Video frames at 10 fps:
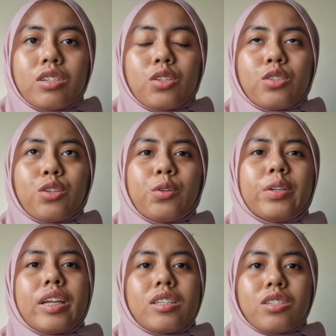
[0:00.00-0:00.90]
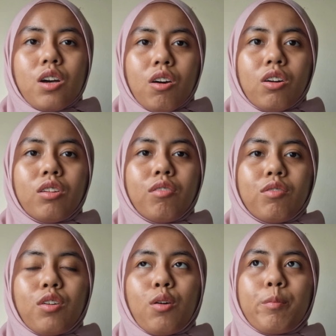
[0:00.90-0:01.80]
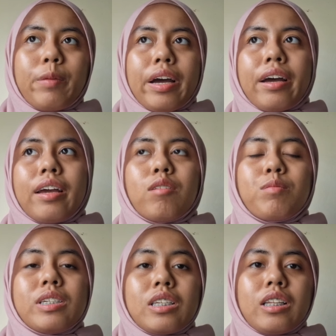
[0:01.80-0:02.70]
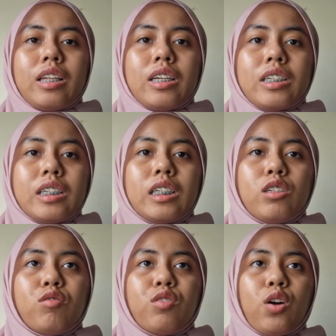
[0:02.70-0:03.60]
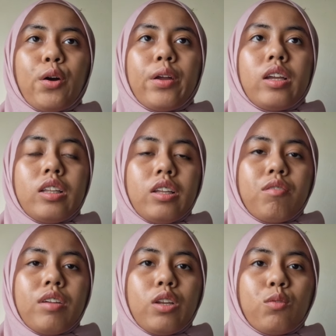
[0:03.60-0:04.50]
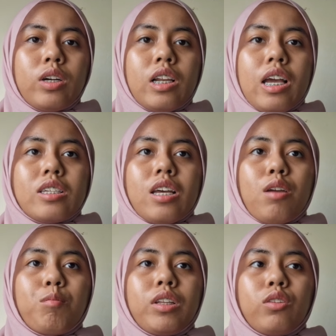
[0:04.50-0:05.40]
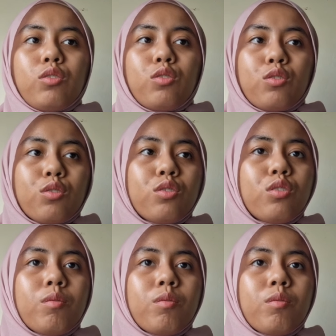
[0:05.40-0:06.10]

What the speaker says: So that's all for my presentation for individual assignment 2.